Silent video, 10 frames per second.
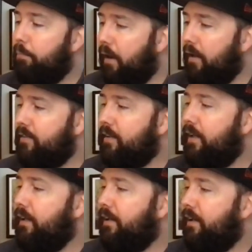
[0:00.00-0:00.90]
But
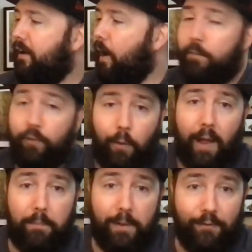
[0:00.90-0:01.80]
I'm so
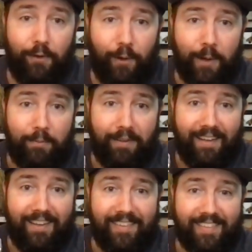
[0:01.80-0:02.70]
happy I've got a couple of
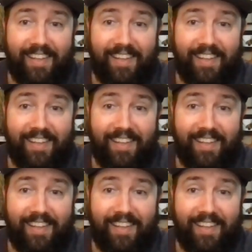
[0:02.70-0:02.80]
these.